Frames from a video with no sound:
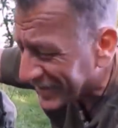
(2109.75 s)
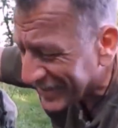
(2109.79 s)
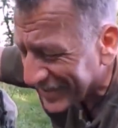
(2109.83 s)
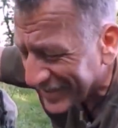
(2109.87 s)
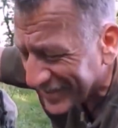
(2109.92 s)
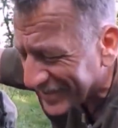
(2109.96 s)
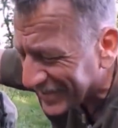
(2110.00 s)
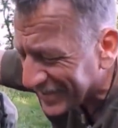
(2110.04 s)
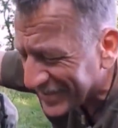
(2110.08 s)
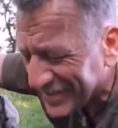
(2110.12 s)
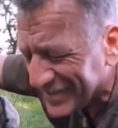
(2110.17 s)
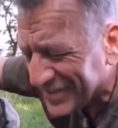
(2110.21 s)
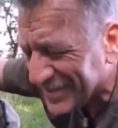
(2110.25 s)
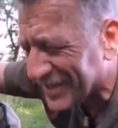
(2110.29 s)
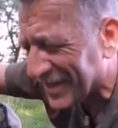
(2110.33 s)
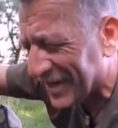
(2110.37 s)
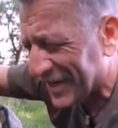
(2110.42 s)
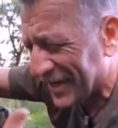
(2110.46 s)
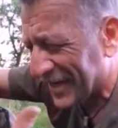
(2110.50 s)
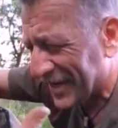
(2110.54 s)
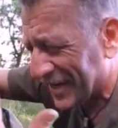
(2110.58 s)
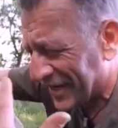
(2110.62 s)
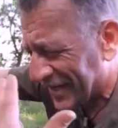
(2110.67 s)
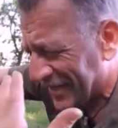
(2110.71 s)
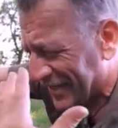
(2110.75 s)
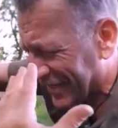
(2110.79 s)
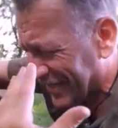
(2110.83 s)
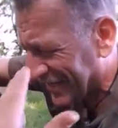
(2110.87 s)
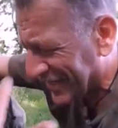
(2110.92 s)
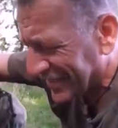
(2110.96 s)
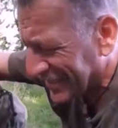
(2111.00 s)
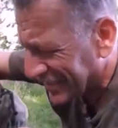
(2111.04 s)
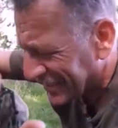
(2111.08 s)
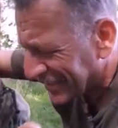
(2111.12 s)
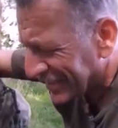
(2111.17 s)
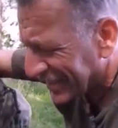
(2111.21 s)

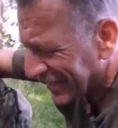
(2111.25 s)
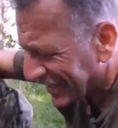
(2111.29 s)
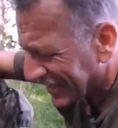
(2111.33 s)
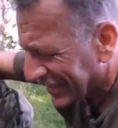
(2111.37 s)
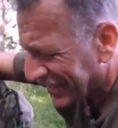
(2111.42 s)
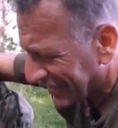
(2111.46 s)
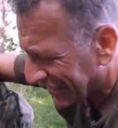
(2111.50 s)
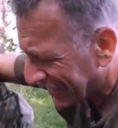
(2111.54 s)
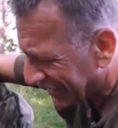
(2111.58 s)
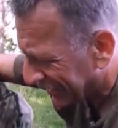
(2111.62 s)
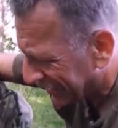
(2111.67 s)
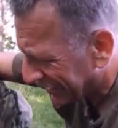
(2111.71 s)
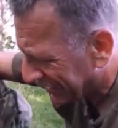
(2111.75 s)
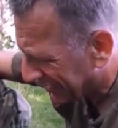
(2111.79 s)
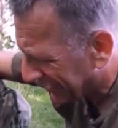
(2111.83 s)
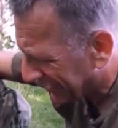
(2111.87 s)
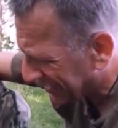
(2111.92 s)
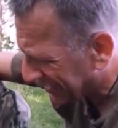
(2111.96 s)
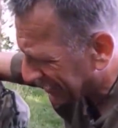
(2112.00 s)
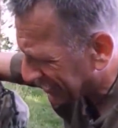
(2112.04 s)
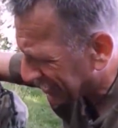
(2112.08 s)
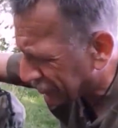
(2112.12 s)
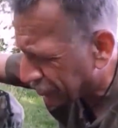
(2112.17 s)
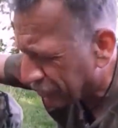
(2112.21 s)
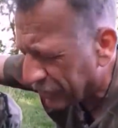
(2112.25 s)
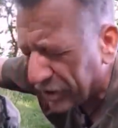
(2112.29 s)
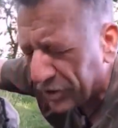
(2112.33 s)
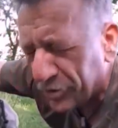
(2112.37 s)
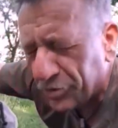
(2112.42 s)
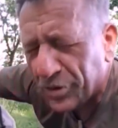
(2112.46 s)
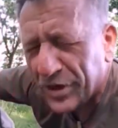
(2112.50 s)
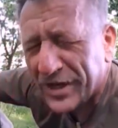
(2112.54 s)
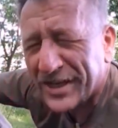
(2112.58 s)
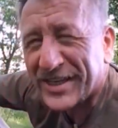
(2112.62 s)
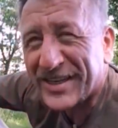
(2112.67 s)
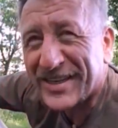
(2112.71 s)
You can see it's
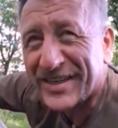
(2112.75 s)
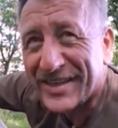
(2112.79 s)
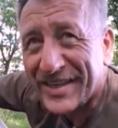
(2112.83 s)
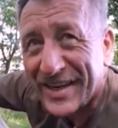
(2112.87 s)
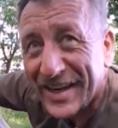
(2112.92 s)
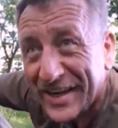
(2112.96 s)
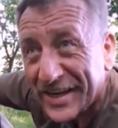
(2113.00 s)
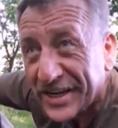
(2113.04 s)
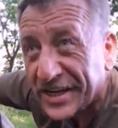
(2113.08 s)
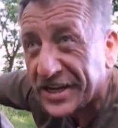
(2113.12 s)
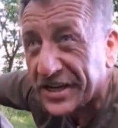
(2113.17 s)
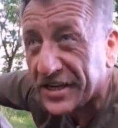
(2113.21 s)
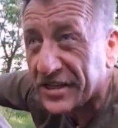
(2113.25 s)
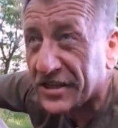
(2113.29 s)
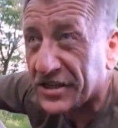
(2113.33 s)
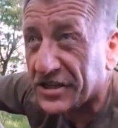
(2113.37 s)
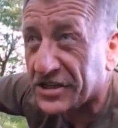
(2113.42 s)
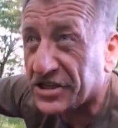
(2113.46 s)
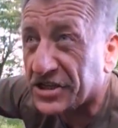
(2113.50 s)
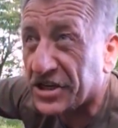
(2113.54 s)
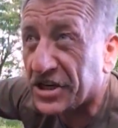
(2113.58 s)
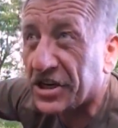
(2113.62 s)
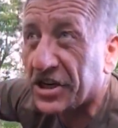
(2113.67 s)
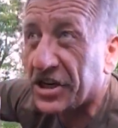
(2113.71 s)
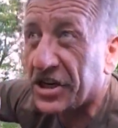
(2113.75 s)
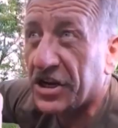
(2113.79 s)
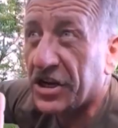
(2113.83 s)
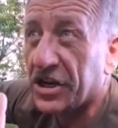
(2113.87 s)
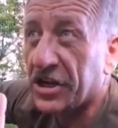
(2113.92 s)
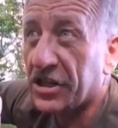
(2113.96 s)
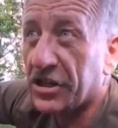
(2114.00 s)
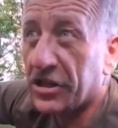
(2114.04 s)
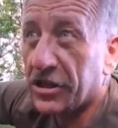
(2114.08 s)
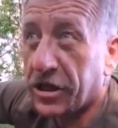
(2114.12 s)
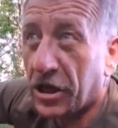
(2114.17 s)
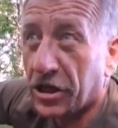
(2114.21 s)
a ridiculous
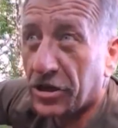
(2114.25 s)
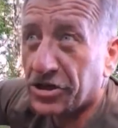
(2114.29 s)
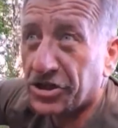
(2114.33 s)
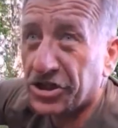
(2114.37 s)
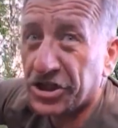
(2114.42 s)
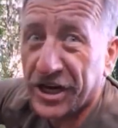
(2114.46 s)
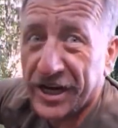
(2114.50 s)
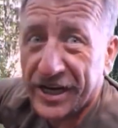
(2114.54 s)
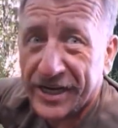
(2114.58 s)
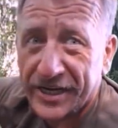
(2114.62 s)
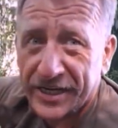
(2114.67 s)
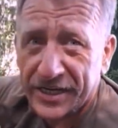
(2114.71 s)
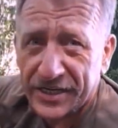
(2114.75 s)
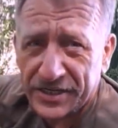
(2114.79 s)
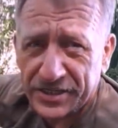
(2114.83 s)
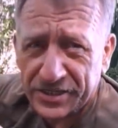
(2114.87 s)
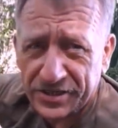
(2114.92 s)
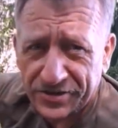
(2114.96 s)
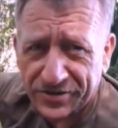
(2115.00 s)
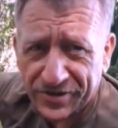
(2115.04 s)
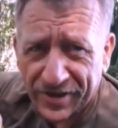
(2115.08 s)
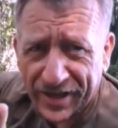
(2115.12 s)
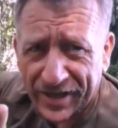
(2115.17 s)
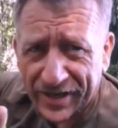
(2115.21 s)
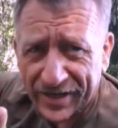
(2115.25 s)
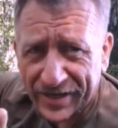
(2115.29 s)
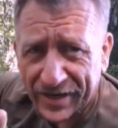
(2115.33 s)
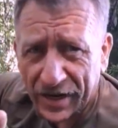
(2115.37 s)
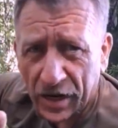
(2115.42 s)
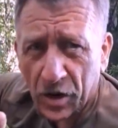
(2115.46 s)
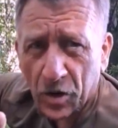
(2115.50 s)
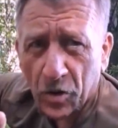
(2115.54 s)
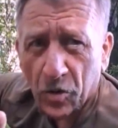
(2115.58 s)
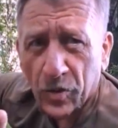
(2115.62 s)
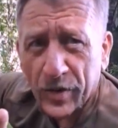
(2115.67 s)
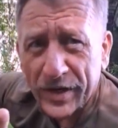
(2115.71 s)
logic to
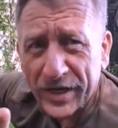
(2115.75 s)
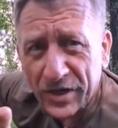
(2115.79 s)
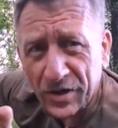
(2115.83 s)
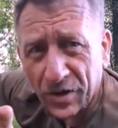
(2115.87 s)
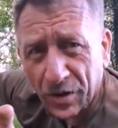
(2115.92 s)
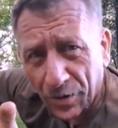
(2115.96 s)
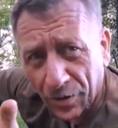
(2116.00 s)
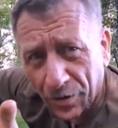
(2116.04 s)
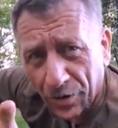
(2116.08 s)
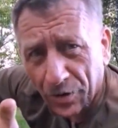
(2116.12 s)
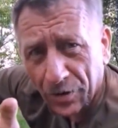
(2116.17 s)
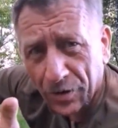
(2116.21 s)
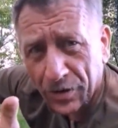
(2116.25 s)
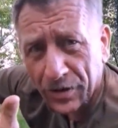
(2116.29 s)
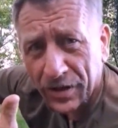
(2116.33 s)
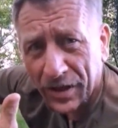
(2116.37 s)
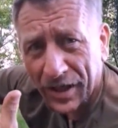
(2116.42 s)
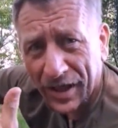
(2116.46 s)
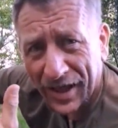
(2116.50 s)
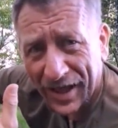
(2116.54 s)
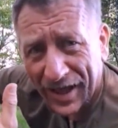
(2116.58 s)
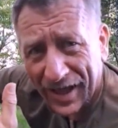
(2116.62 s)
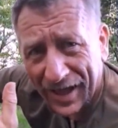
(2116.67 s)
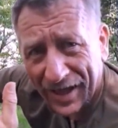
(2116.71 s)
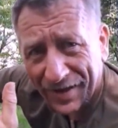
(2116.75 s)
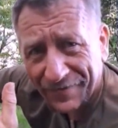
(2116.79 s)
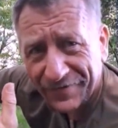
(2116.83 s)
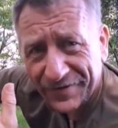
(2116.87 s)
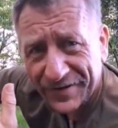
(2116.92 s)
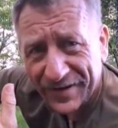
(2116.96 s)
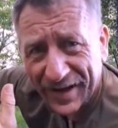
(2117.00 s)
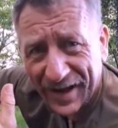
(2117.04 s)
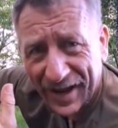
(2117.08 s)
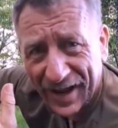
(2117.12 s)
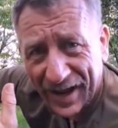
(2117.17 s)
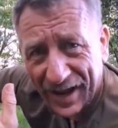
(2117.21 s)
think we all
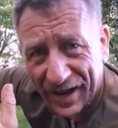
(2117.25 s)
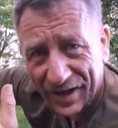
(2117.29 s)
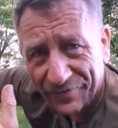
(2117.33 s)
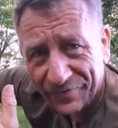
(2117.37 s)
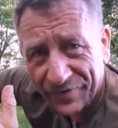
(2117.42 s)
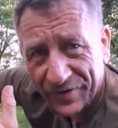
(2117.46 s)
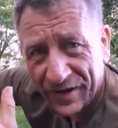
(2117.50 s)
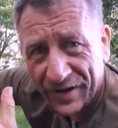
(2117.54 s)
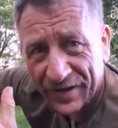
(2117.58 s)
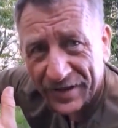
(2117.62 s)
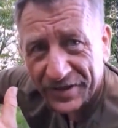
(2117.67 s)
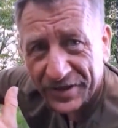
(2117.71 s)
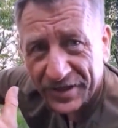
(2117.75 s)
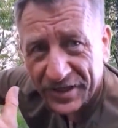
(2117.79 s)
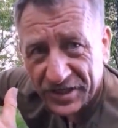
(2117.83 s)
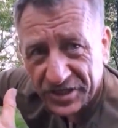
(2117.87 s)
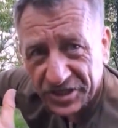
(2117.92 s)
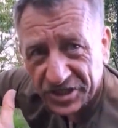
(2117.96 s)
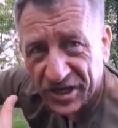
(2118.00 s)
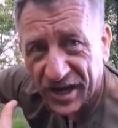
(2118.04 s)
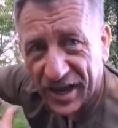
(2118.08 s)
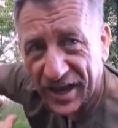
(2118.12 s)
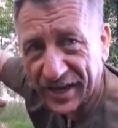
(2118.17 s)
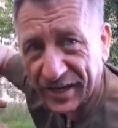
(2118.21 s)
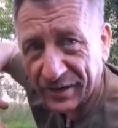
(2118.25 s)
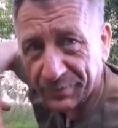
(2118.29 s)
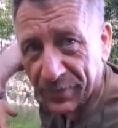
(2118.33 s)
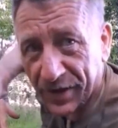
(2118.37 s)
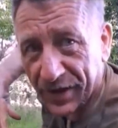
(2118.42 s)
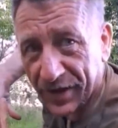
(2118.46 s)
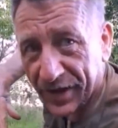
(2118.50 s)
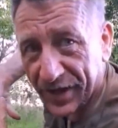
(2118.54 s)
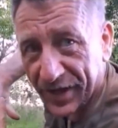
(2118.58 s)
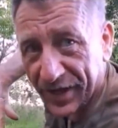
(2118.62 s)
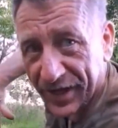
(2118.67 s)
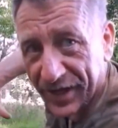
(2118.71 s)
have to have the
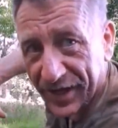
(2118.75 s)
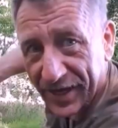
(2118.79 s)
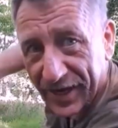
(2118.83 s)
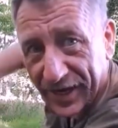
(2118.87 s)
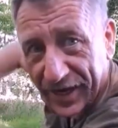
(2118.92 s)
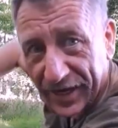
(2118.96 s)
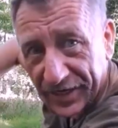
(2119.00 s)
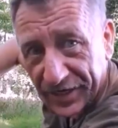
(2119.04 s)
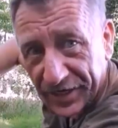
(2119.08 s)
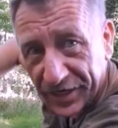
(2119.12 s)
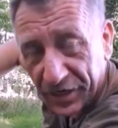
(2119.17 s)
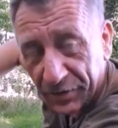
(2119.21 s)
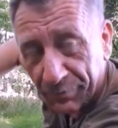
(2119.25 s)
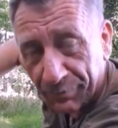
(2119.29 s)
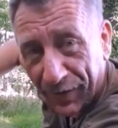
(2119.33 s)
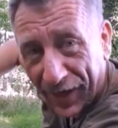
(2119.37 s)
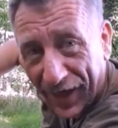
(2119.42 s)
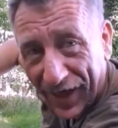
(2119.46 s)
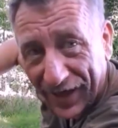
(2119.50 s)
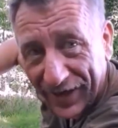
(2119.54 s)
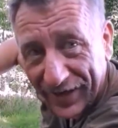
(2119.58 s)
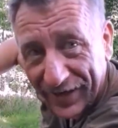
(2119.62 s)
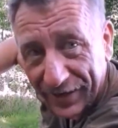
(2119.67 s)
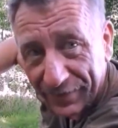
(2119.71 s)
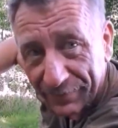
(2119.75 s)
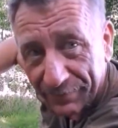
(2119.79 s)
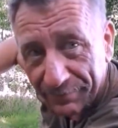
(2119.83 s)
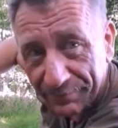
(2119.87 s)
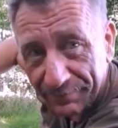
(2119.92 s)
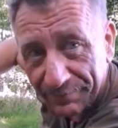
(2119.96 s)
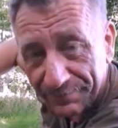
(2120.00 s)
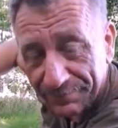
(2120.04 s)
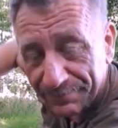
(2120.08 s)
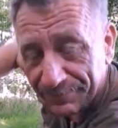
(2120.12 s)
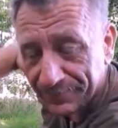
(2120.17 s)
same in the bag.